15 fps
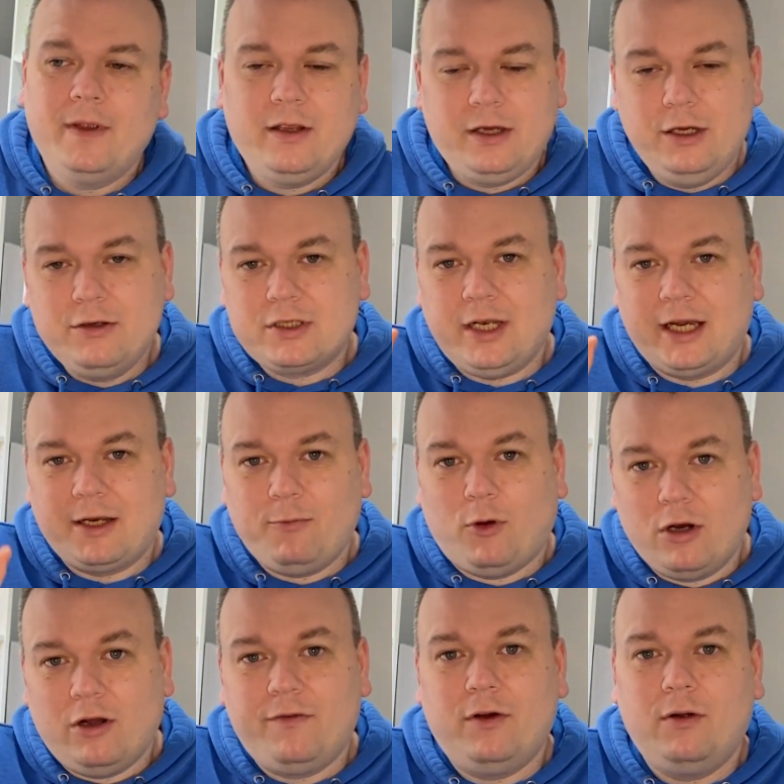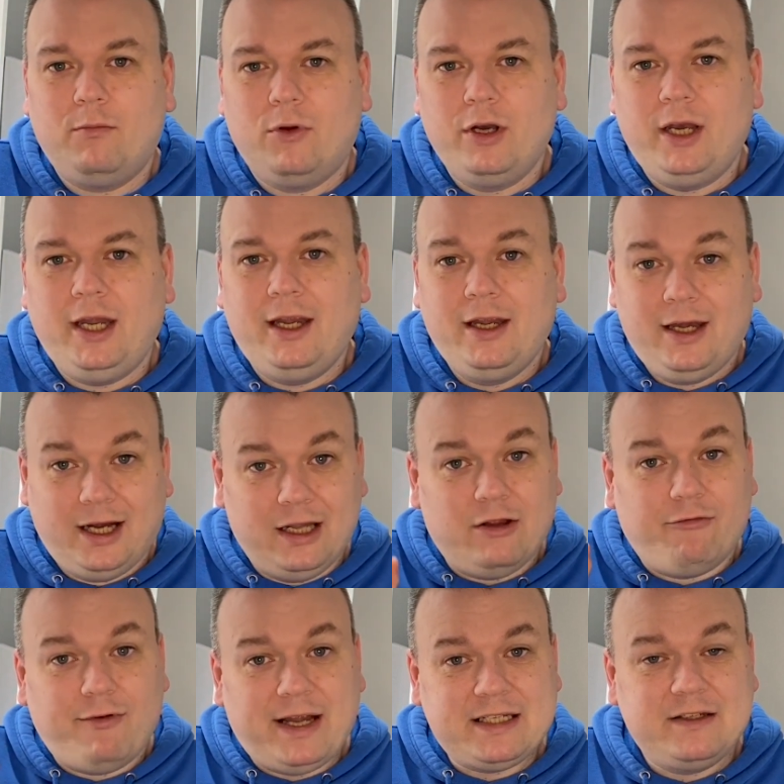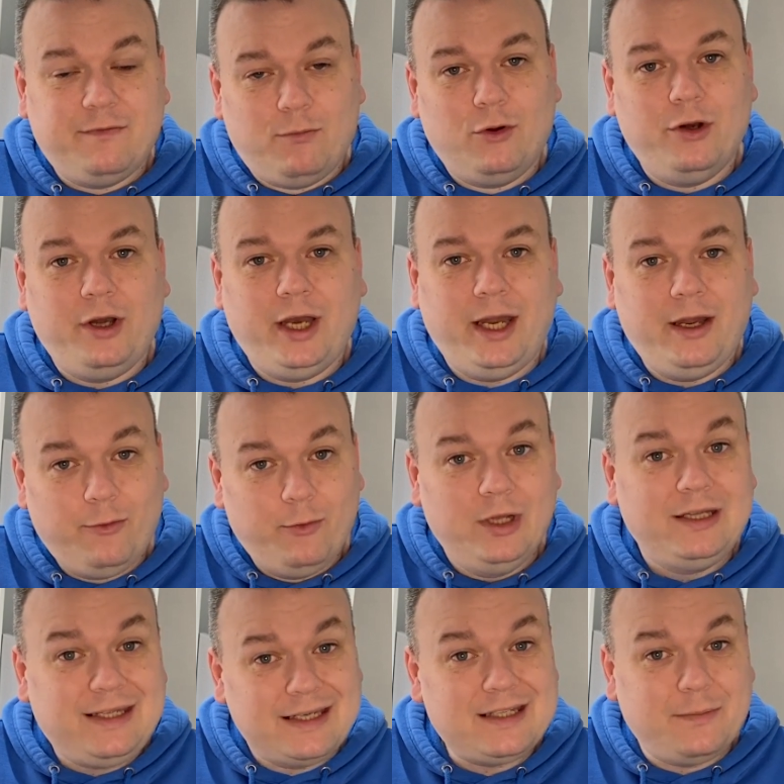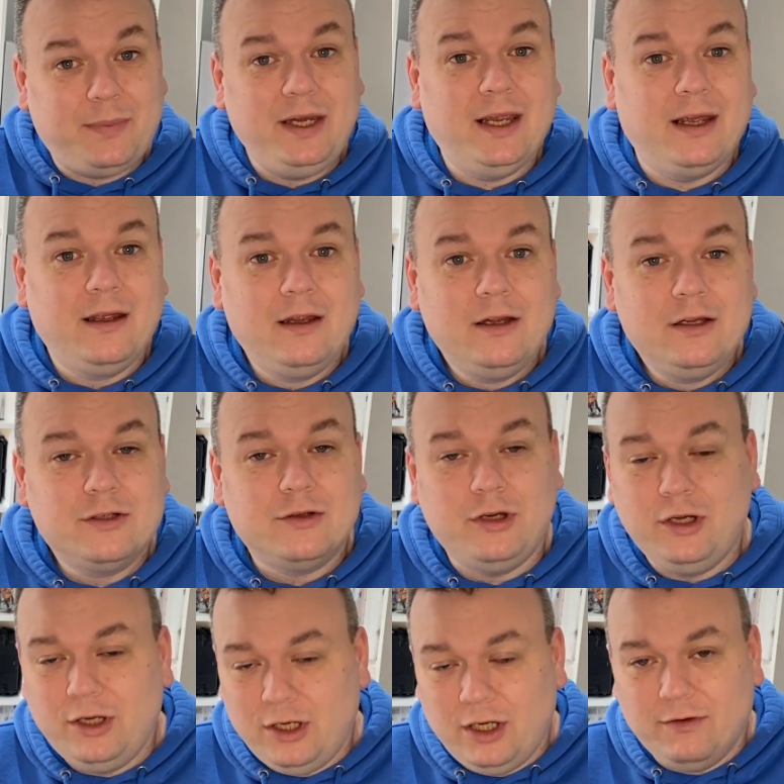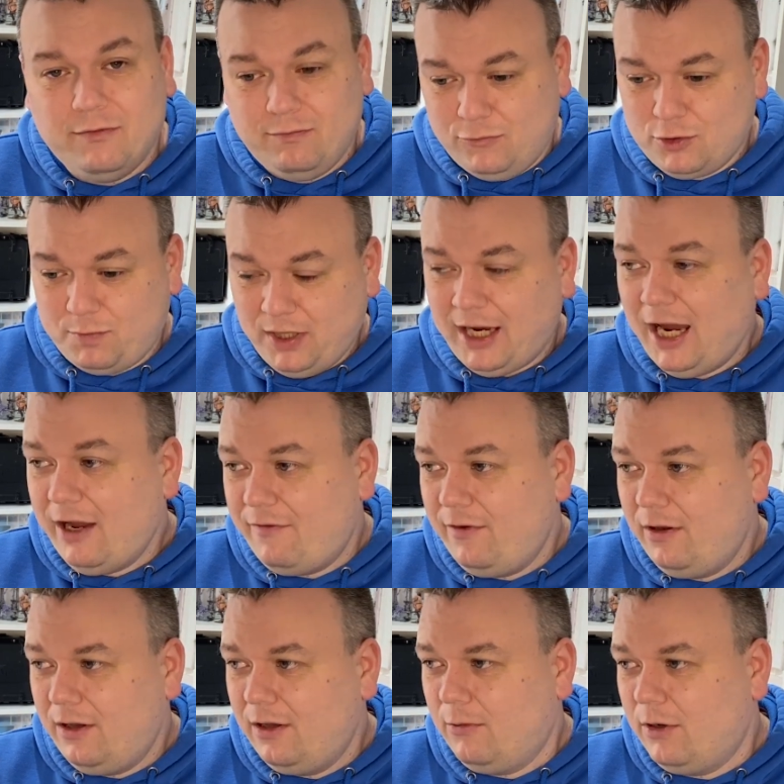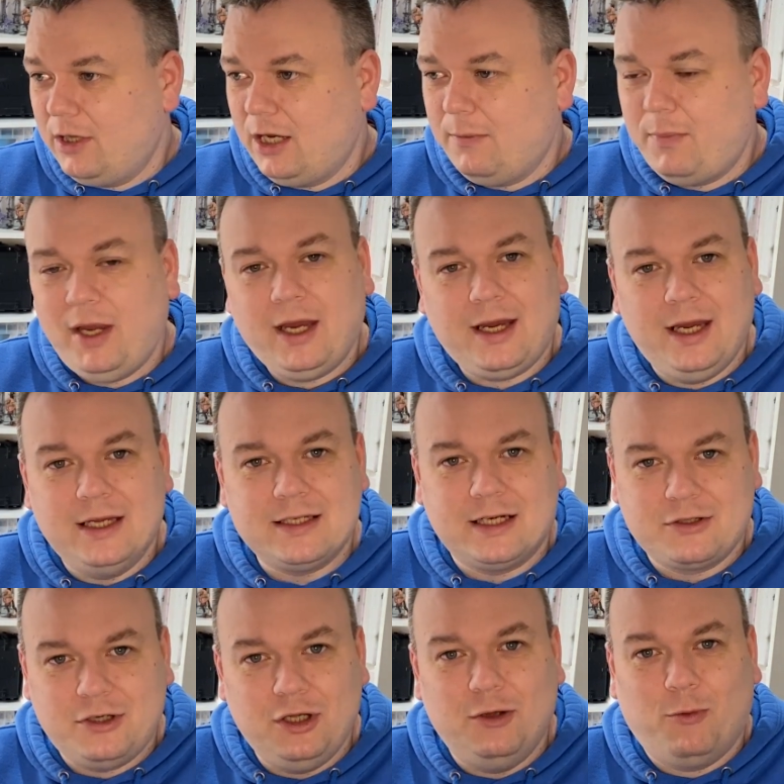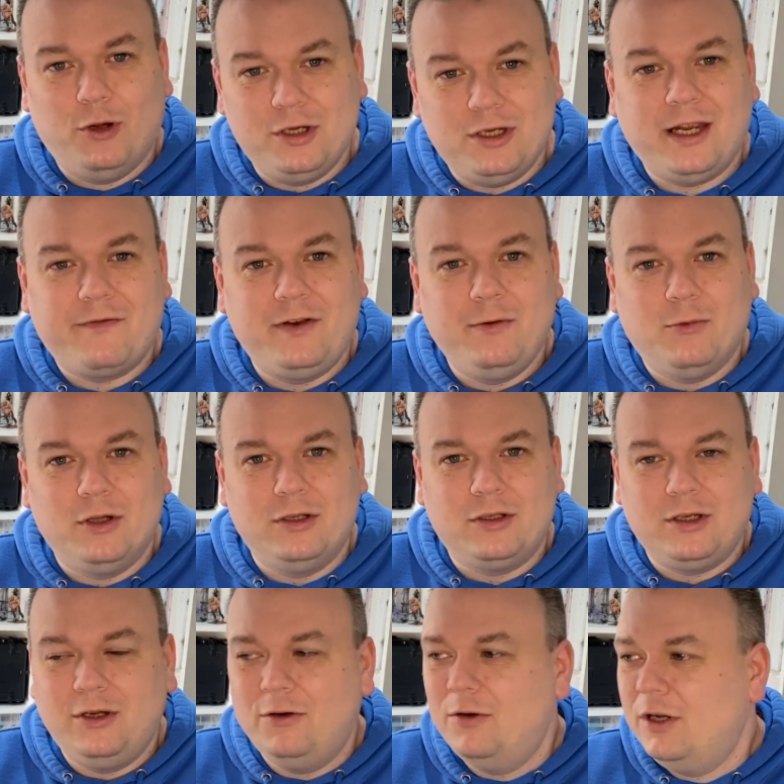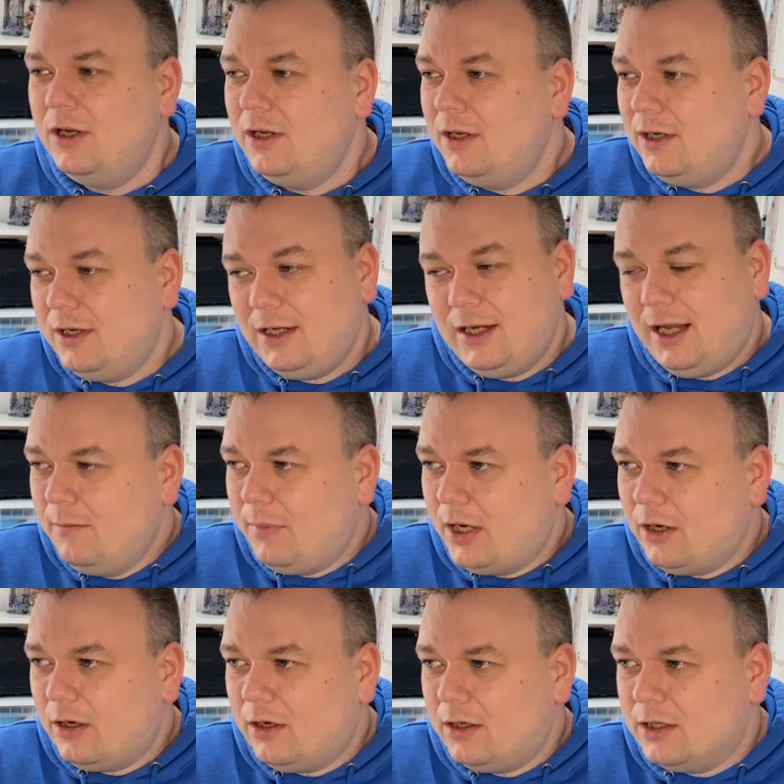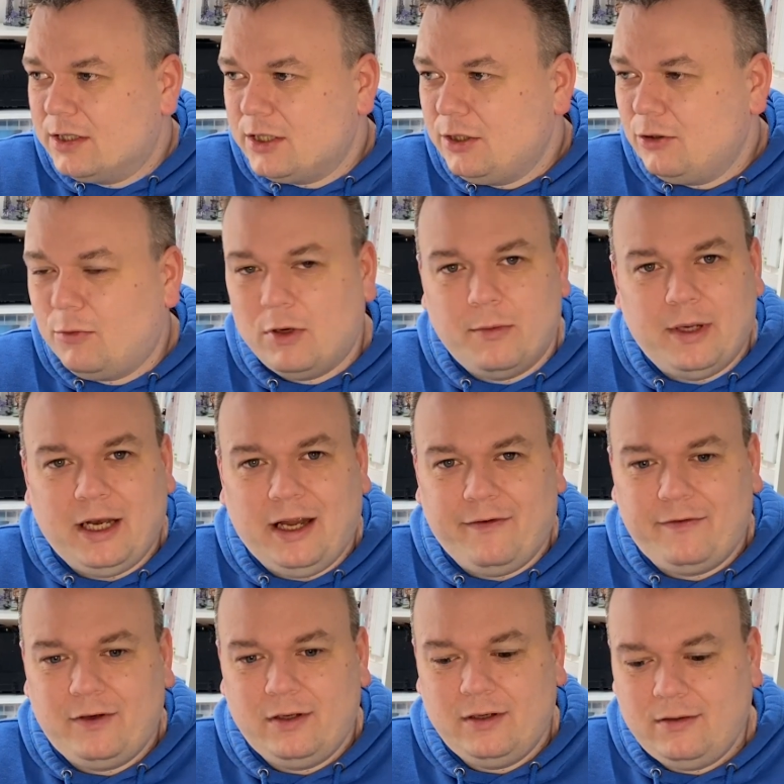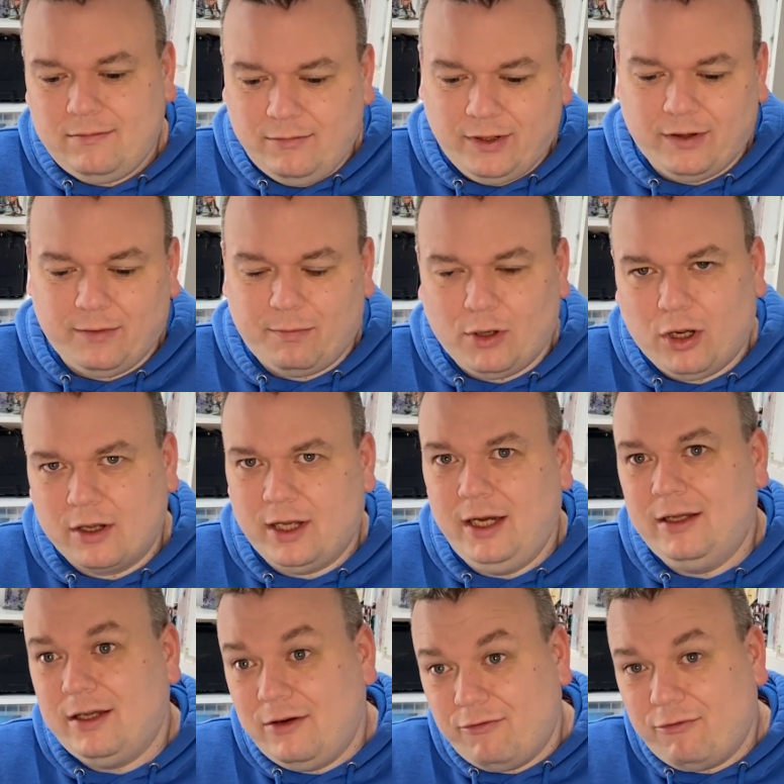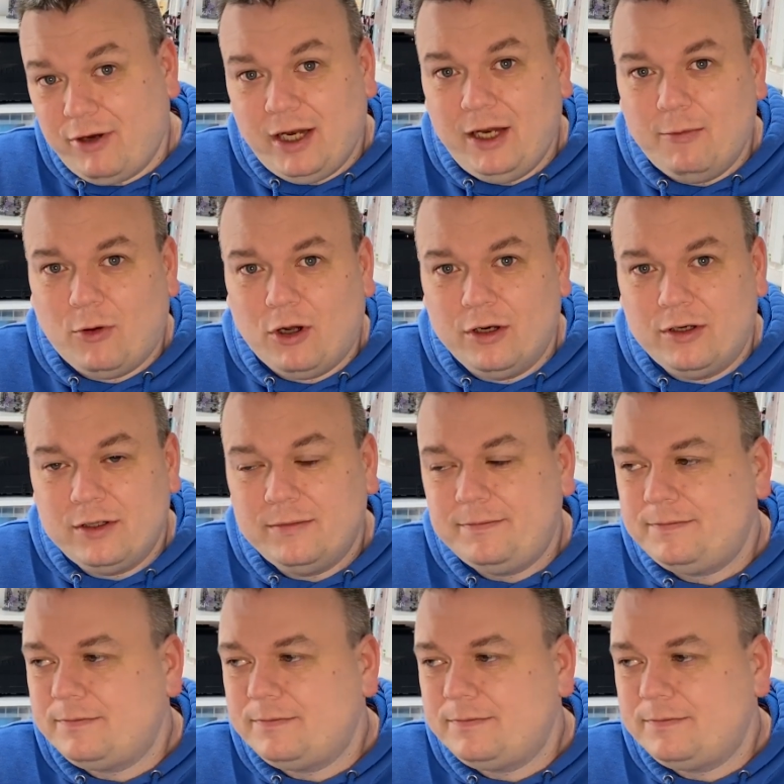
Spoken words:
You select one offer on Monday, and the rest of Monday will disappear. So you just be careful. The one that you pick is actually the one you definitely want to do, because you don't want to be left with a block that you didn't really want,